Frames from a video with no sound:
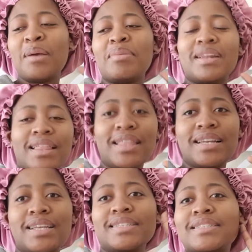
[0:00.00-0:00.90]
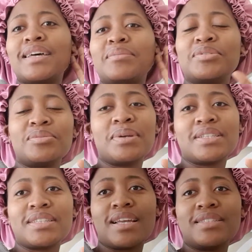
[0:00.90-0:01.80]
But nonetheless, I'm super
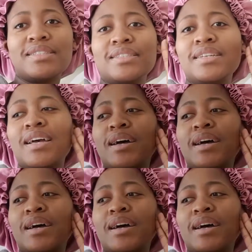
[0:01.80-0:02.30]
excited.